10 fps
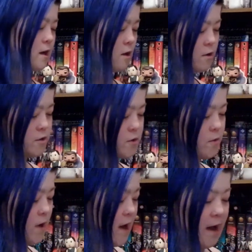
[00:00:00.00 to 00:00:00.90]
I
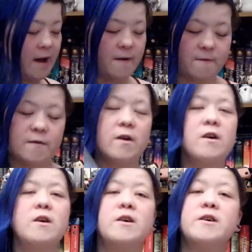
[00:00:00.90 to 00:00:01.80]
also have
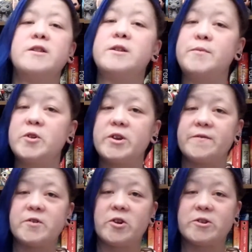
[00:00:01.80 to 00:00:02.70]
The Beauty
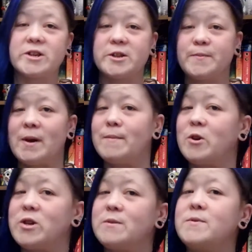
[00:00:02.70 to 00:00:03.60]
of Darkness by
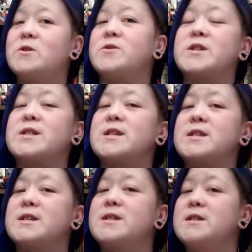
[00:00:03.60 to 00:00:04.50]
Mary E. Pearson.
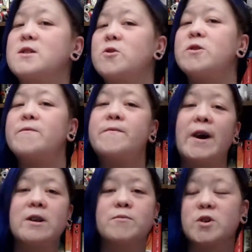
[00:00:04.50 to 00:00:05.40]
This is the third and
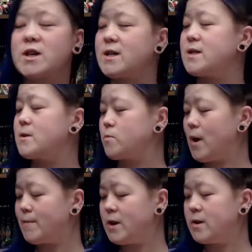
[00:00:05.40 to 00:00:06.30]
final book in the
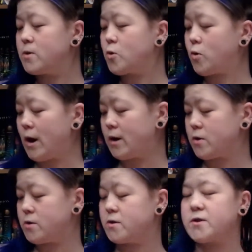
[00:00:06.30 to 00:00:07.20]
Remnant
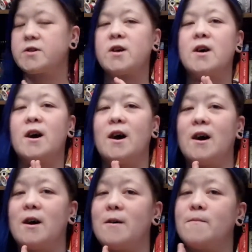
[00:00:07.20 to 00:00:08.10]
Chronicles.
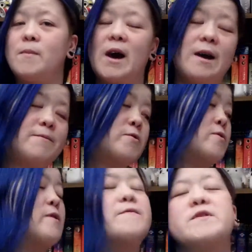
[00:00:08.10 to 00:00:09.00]
I
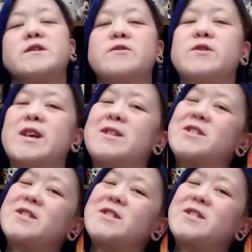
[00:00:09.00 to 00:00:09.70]
absolutely love this series.